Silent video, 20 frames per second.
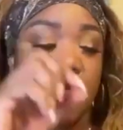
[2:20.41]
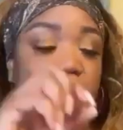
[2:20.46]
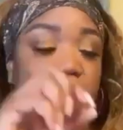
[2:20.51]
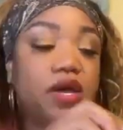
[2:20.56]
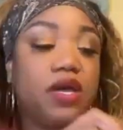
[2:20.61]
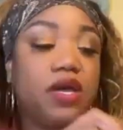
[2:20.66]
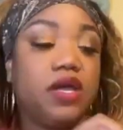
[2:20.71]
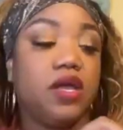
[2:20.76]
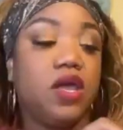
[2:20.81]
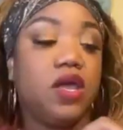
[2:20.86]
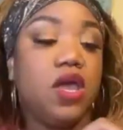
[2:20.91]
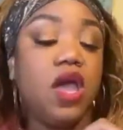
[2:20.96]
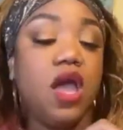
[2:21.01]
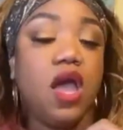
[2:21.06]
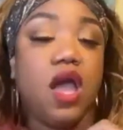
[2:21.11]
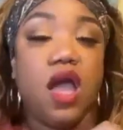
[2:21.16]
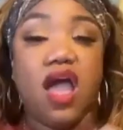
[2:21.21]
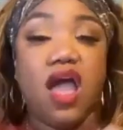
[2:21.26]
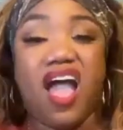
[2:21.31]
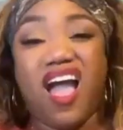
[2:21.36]
but
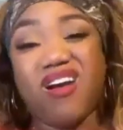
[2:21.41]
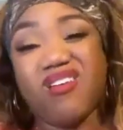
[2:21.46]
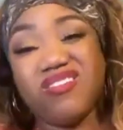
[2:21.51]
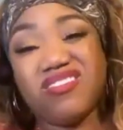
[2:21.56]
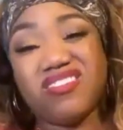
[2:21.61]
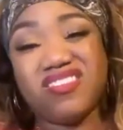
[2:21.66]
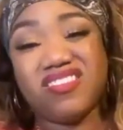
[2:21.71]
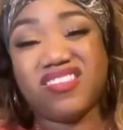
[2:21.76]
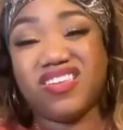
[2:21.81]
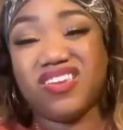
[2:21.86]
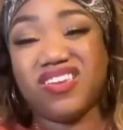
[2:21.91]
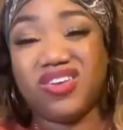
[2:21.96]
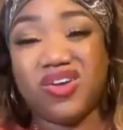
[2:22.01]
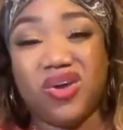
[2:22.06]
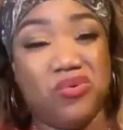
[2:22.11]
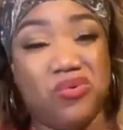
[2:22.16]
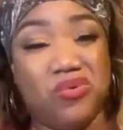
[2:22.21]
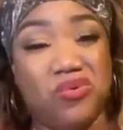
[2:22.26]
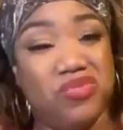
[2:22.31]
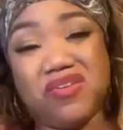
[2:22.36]
I was just gonna
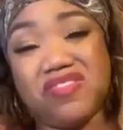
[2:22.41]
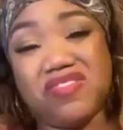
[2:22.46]
go there and